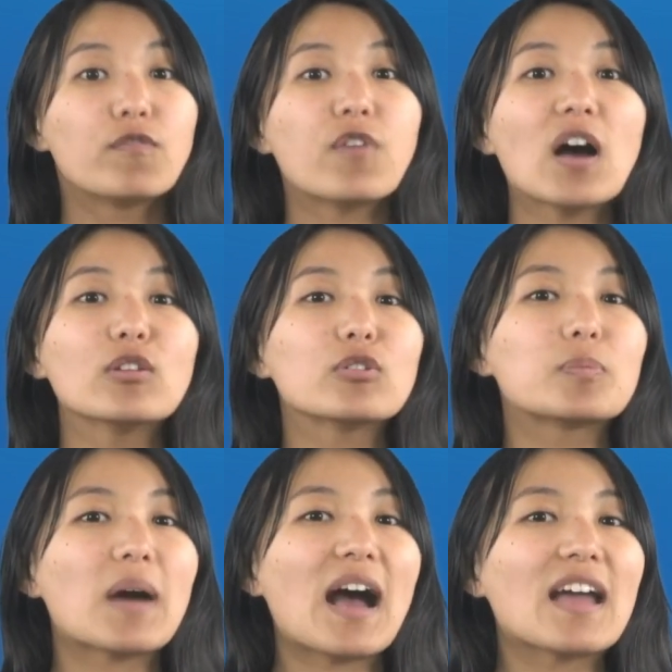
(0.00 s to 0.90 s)

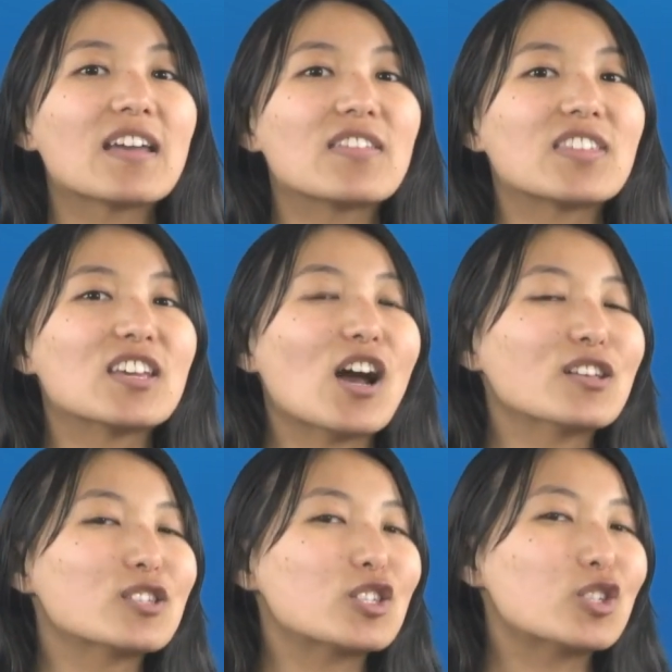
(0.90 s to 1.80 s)
followed by the
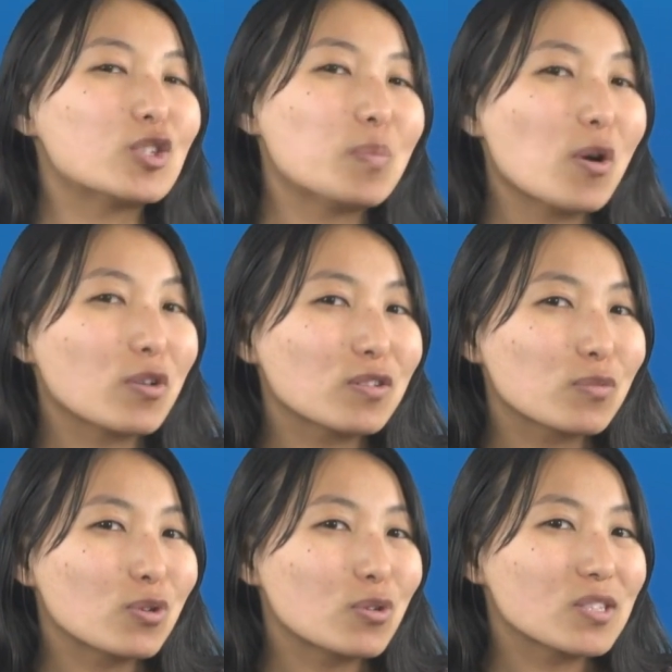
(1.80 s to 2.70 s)
unspoken
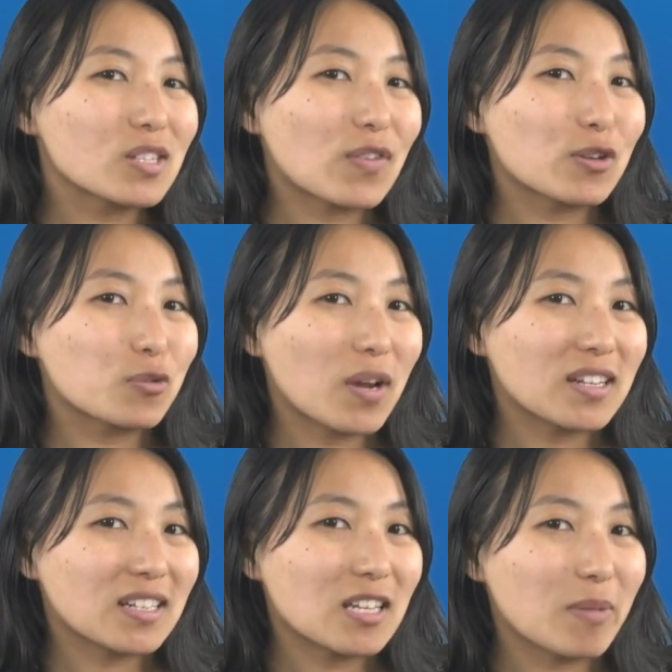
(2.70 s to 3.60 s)
rules of how to
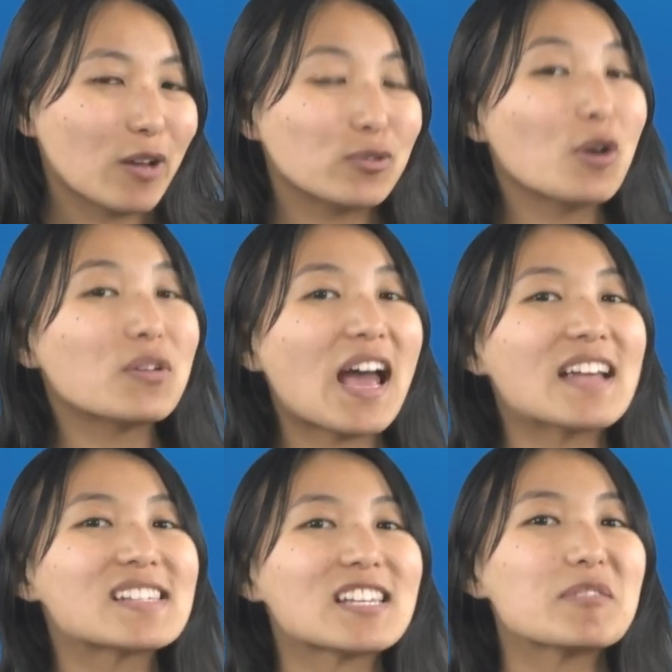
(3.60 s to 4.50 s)
write an email, known
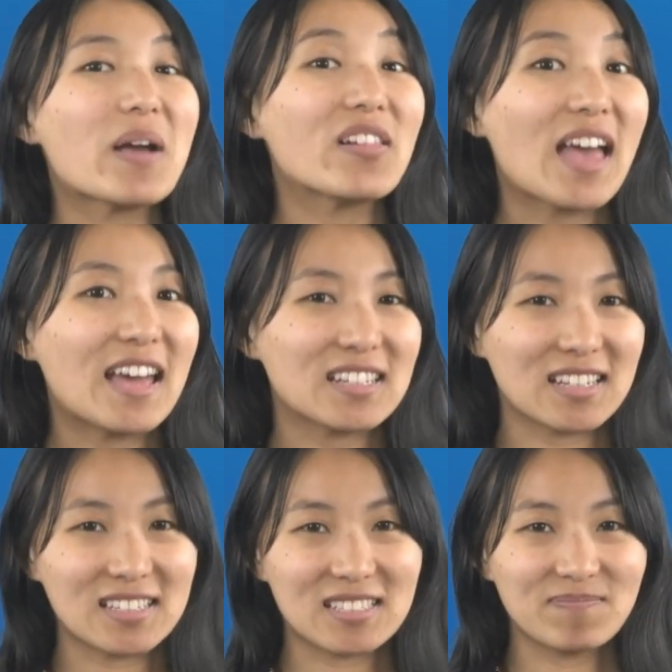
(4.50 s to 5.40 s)
as email
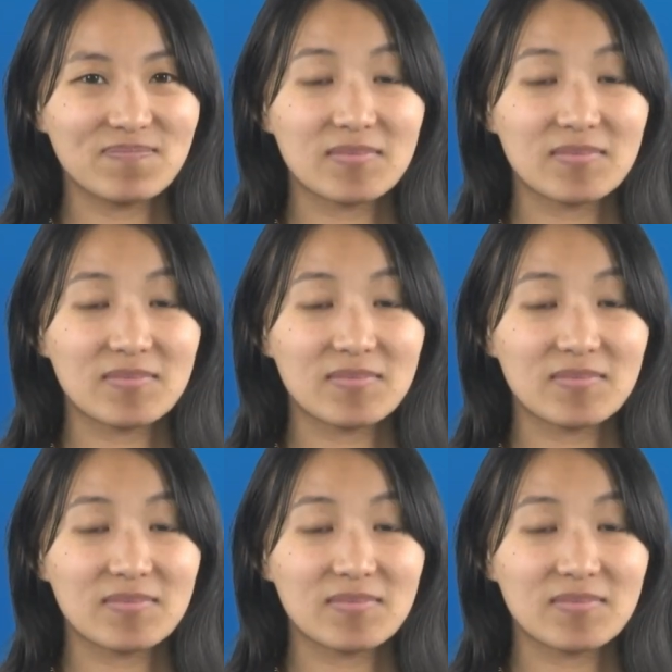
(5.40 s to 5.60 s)
etiquette.